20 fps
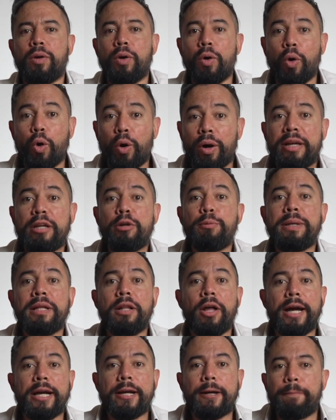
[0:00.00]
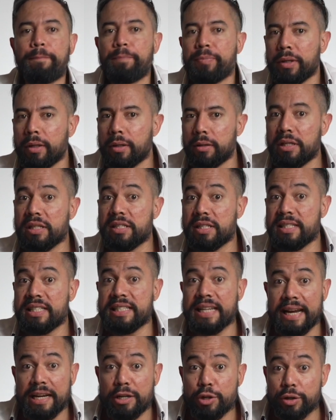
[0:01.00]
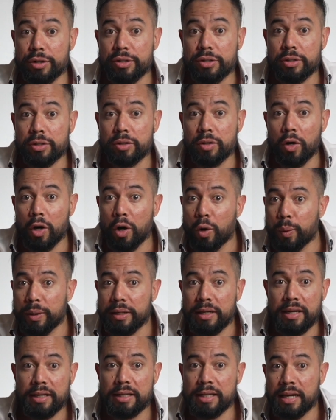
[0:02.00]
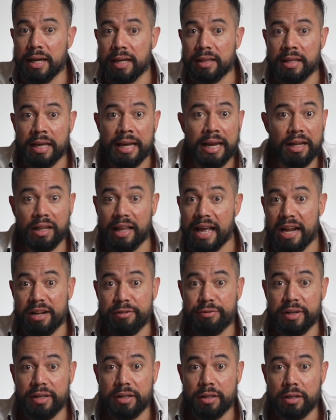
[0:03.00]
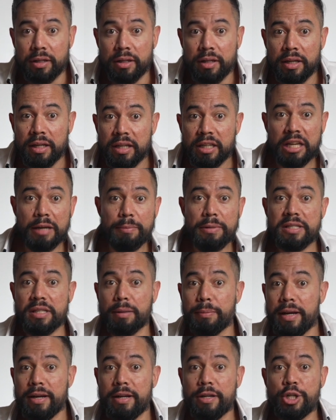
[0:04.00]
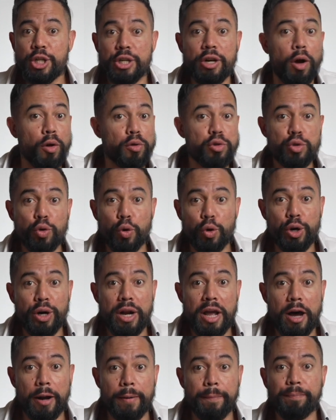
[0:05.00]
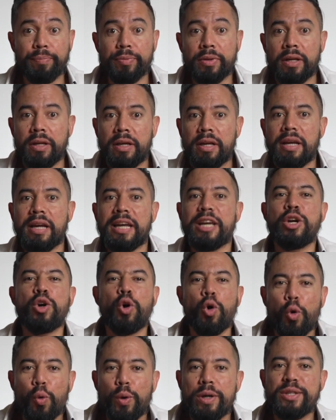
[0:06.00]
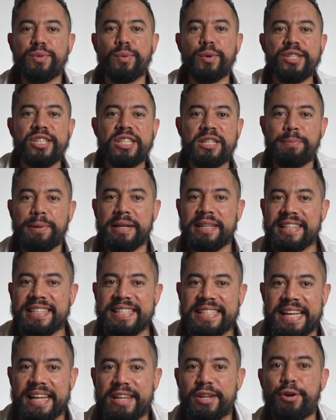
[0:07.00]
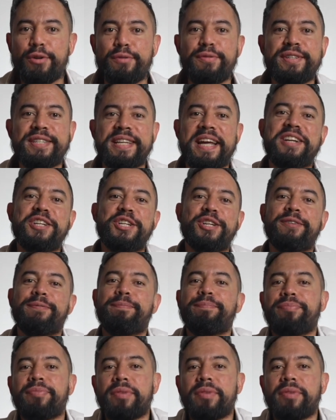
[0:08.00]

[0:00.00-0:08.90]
Or he'll be like, this is dangerous. We need to get the hell out of here. Give me some energy. I'll sort it out. He always wants to be the center of attention.